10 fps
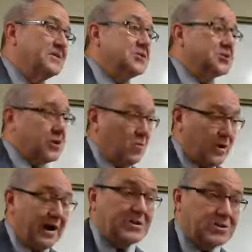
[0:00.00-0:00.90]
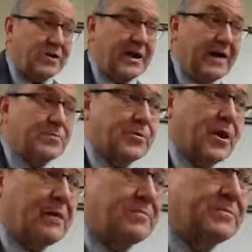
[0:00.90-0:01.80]
You see where I start having
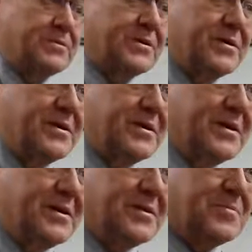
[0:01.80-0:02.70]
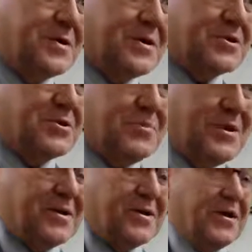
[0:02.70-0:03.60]
problems is because
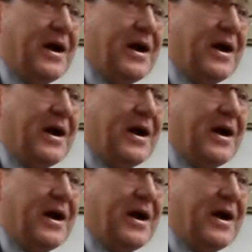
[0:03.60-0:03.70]
depending on